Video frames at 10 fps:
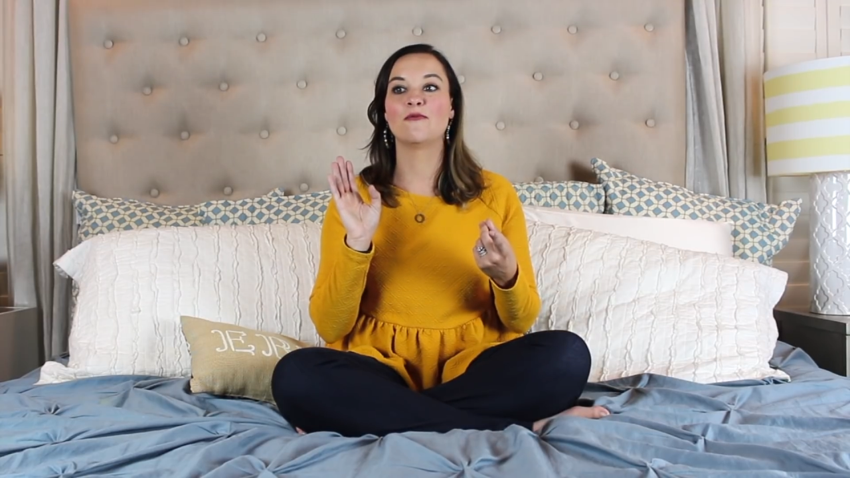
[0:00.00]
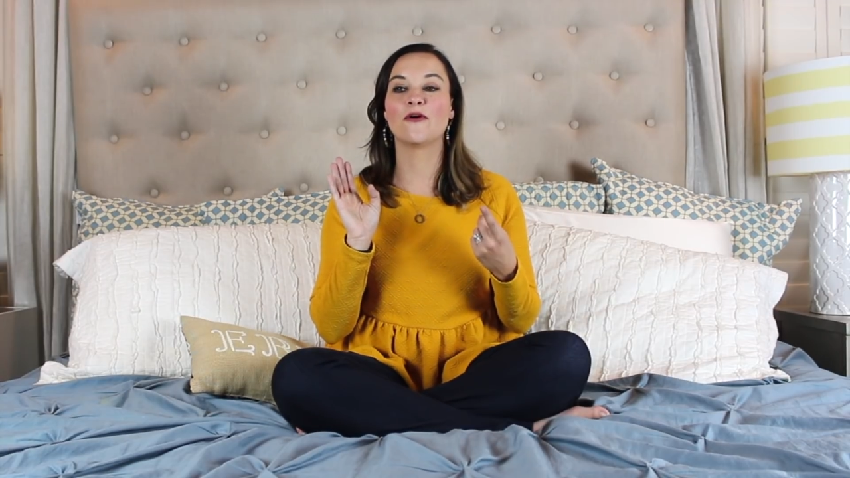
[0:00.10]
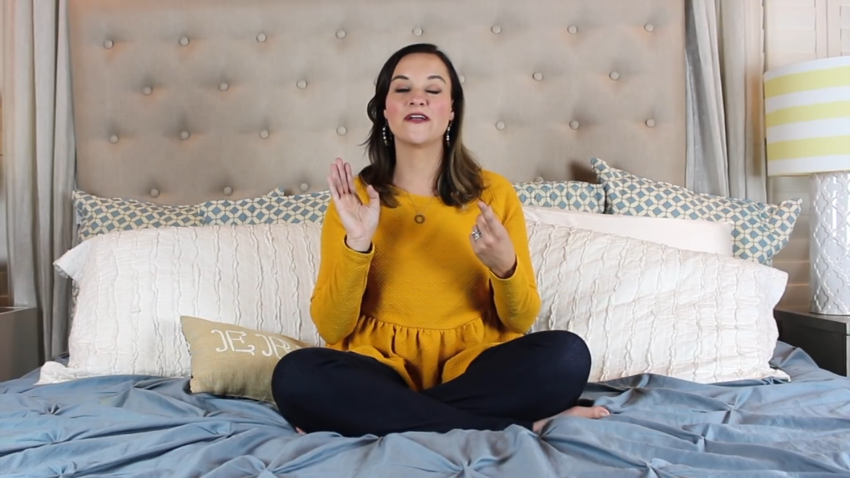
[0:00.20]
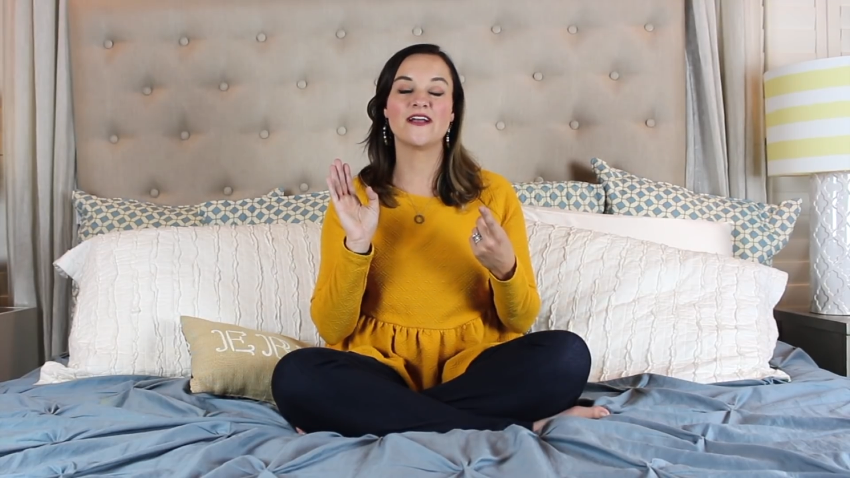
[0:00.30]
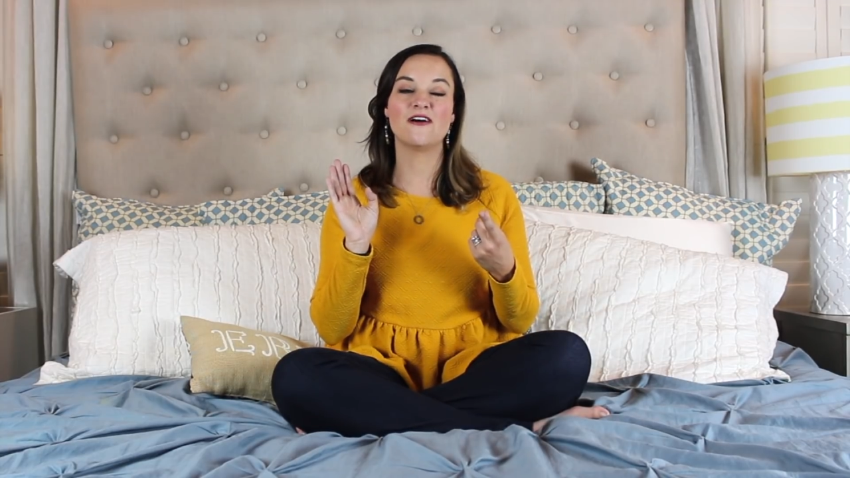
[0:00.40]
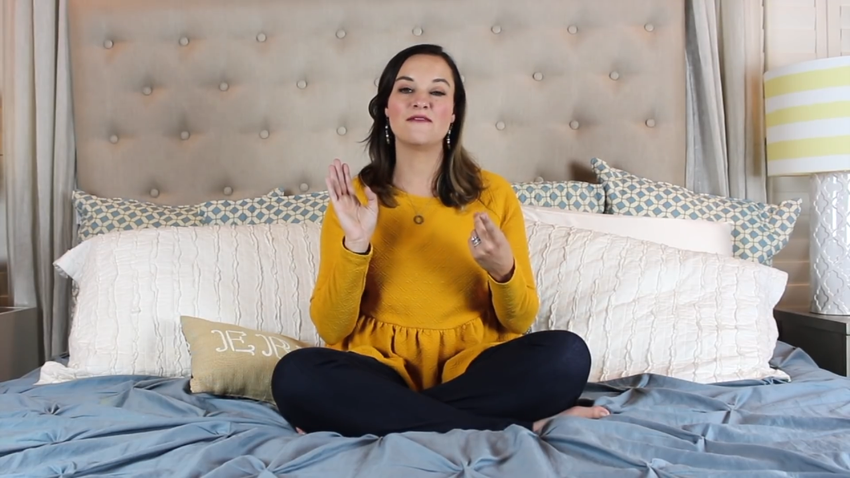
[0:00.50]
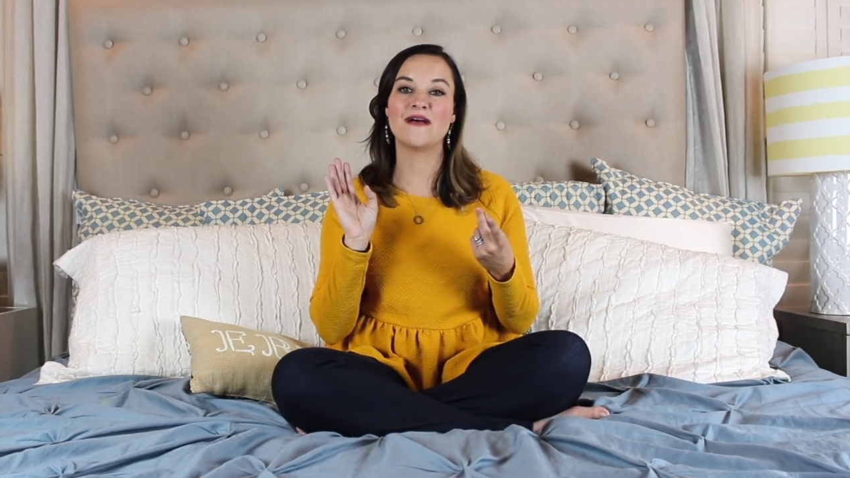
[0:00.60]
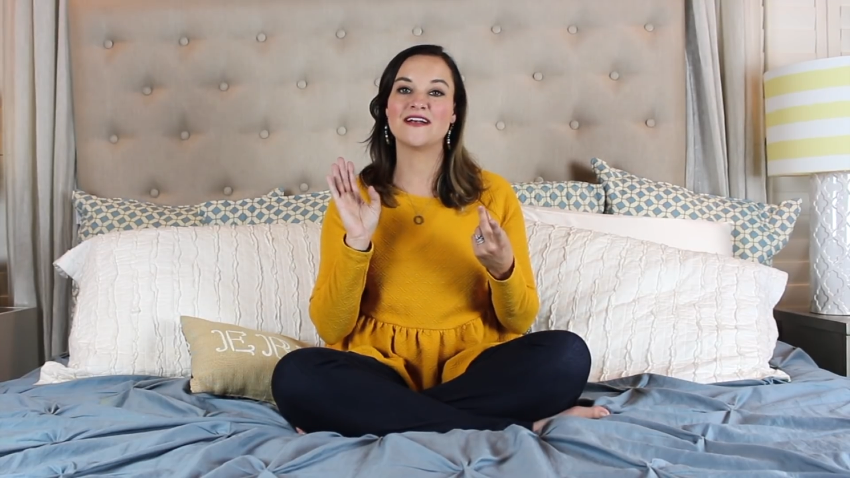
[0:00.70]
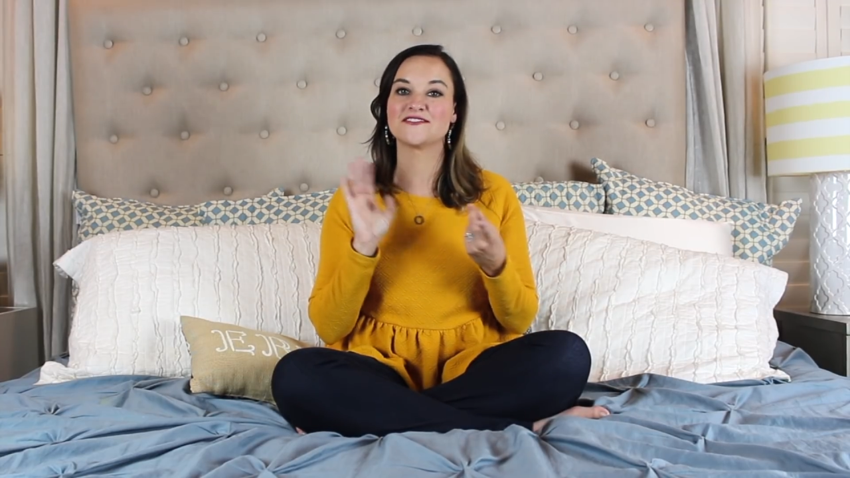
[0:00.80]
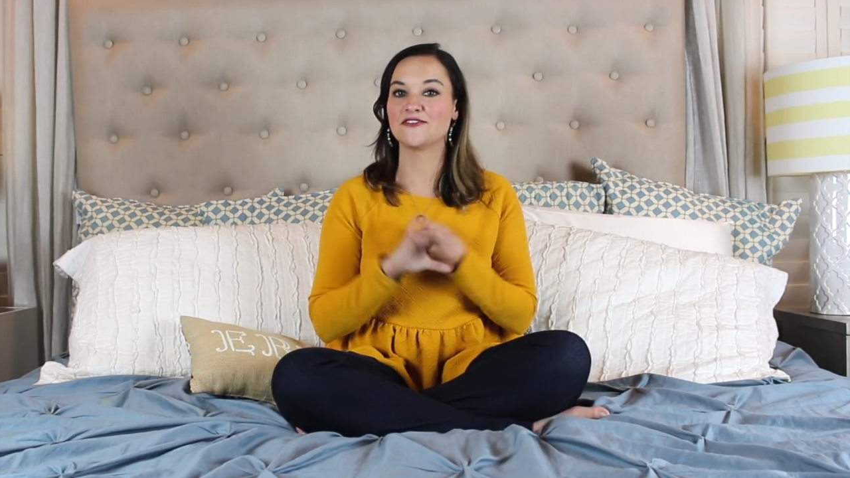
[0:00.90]
working on
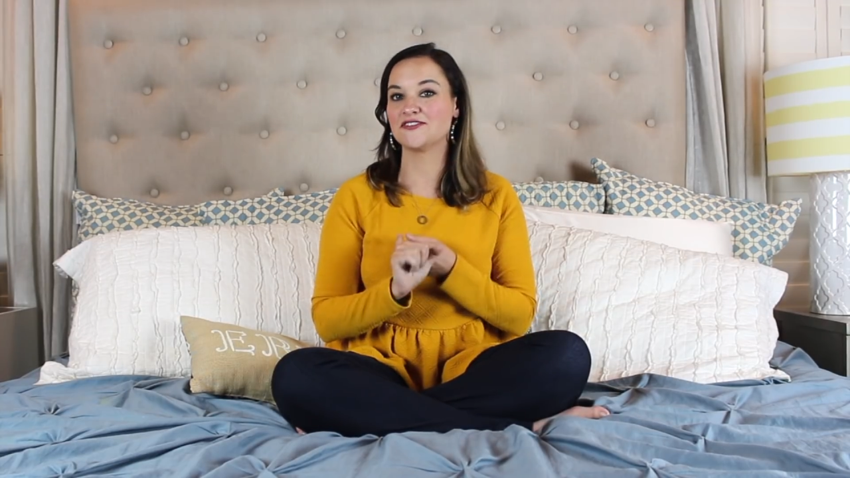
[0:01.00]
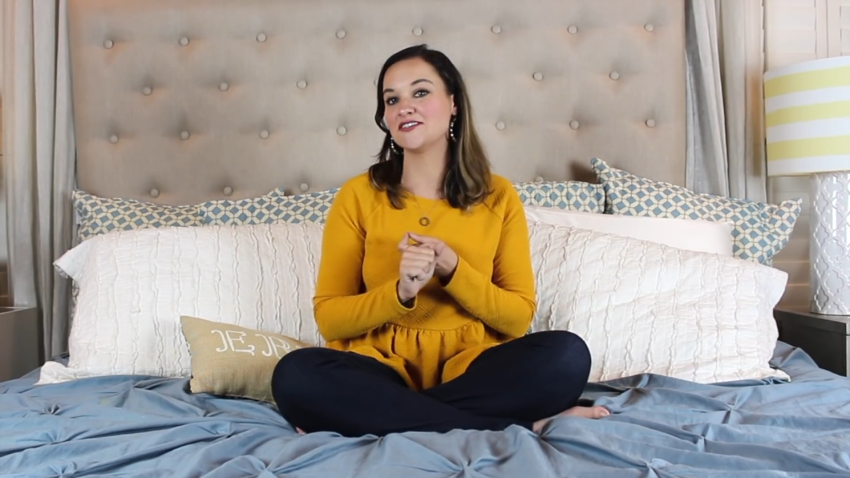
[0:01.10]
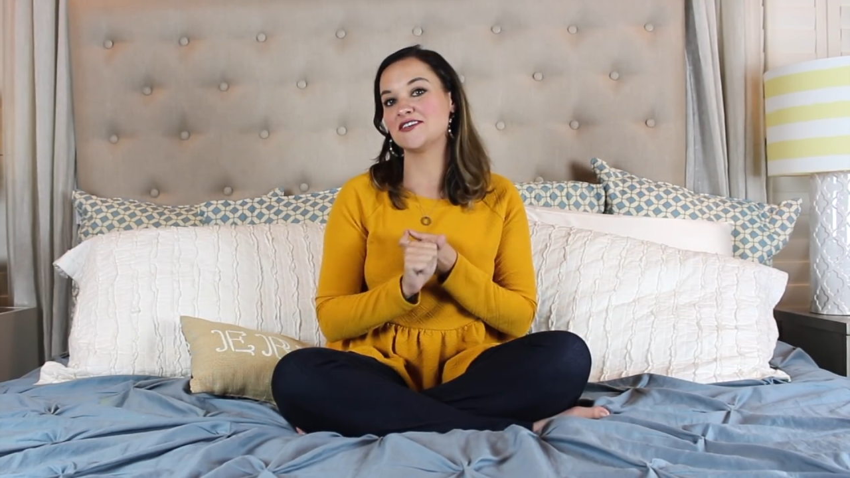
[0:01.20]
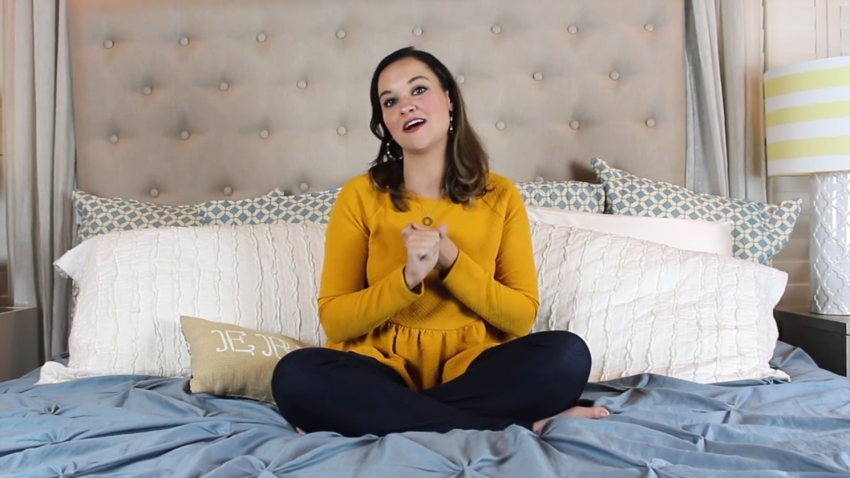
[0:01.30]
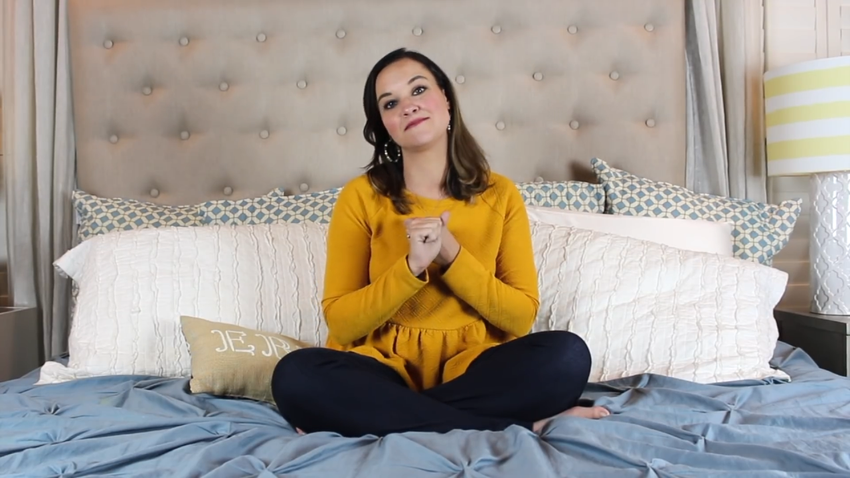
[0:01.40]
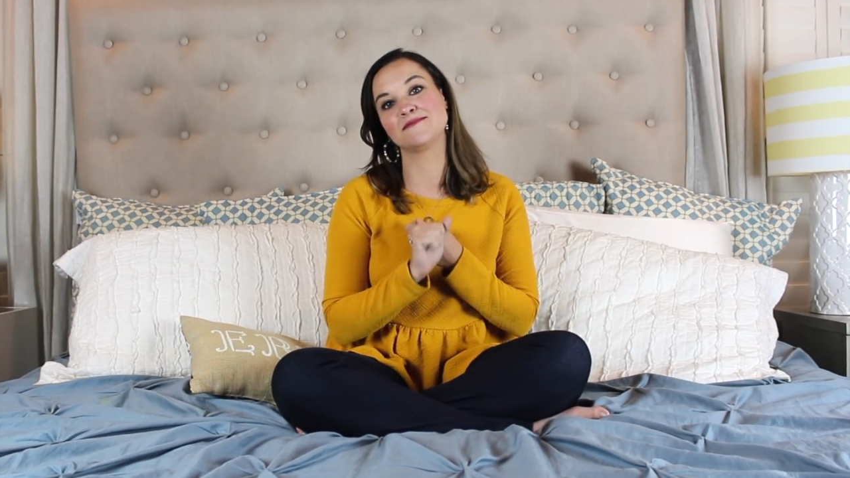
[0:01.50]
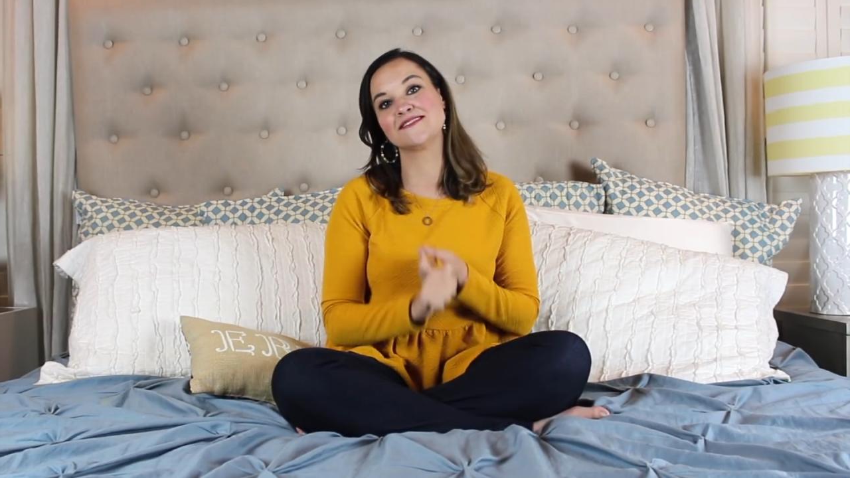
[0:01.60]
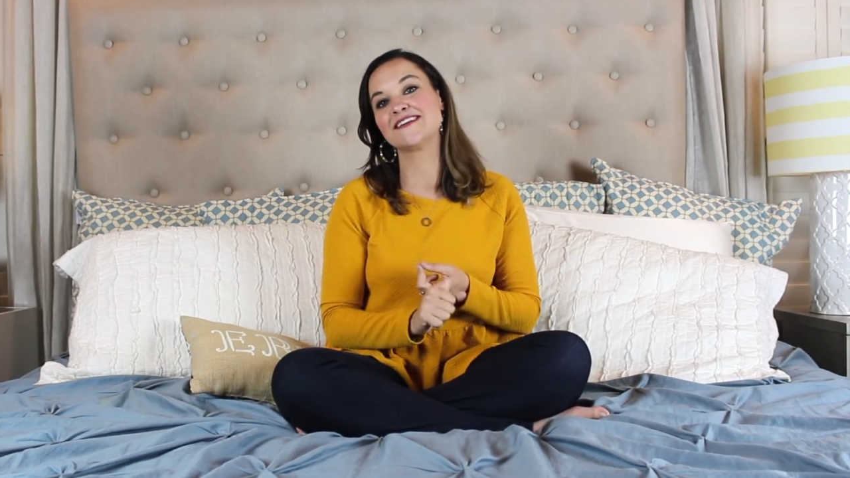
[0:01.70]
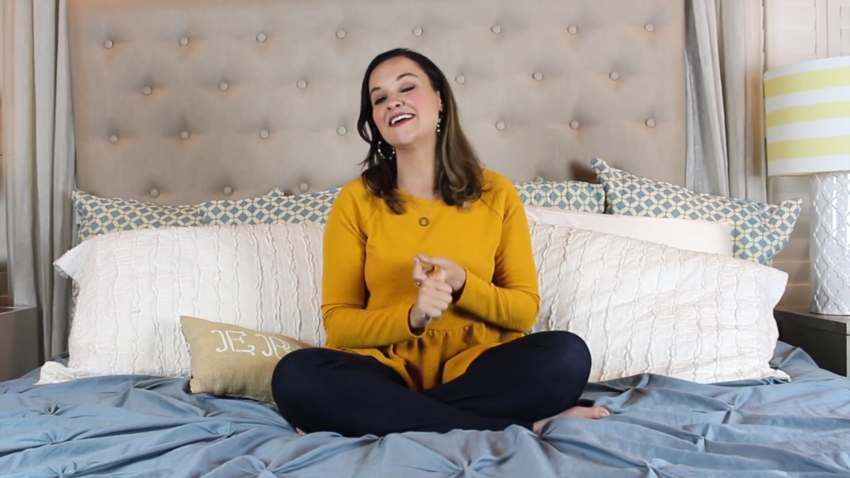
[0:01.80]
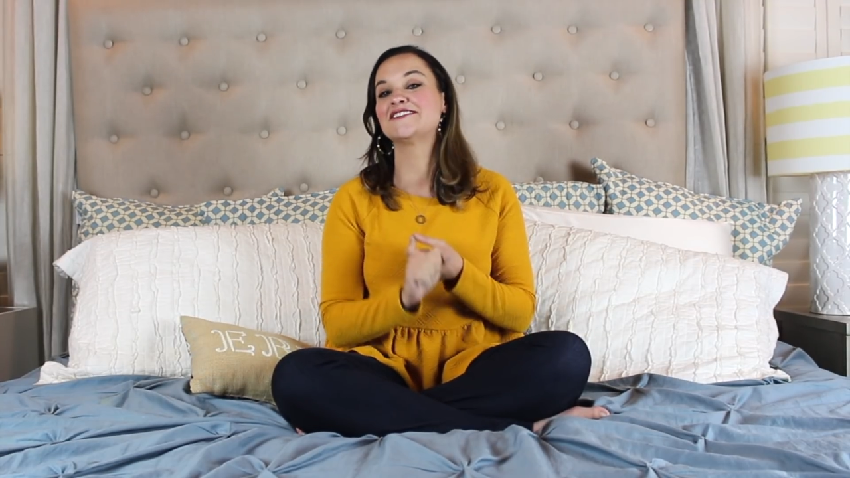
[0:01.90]
my search engine
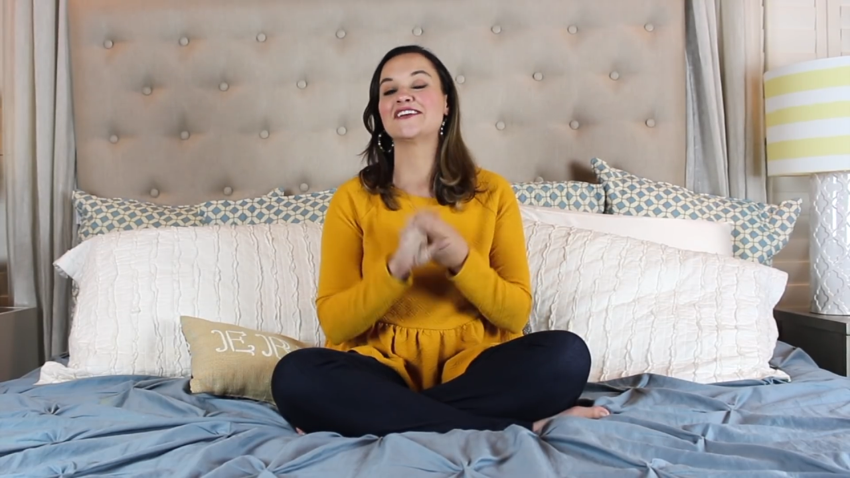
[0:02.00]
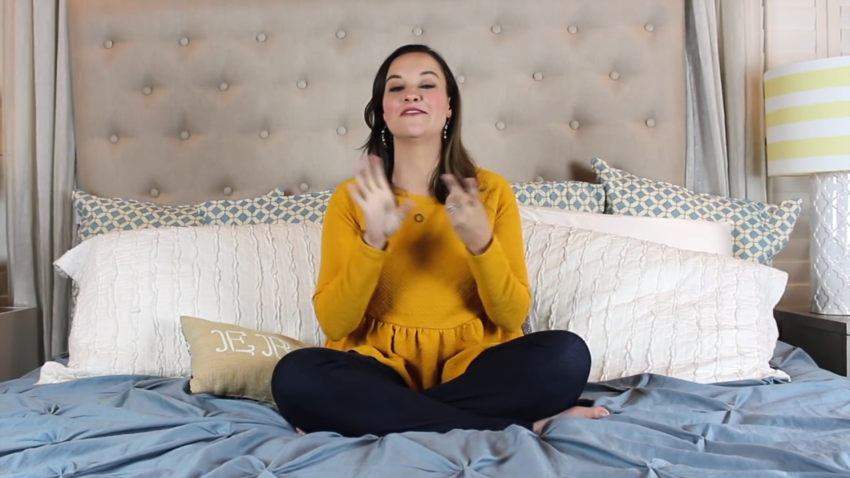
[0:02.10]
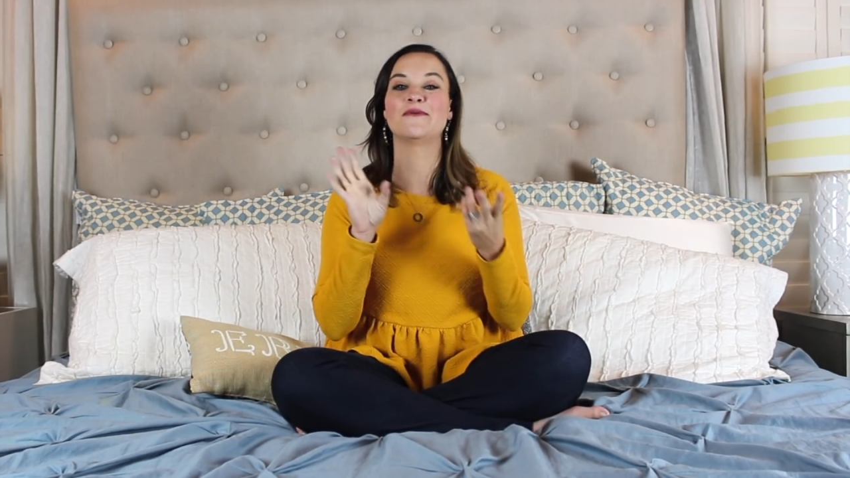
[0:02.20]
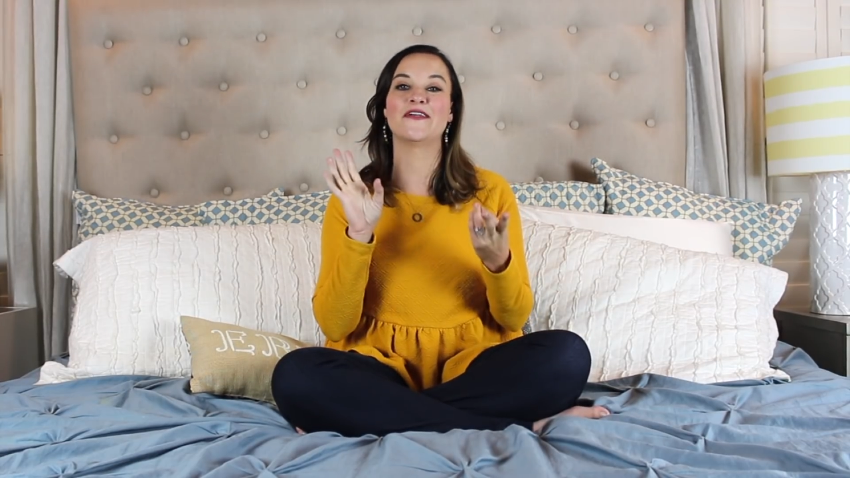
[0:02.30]
optimization,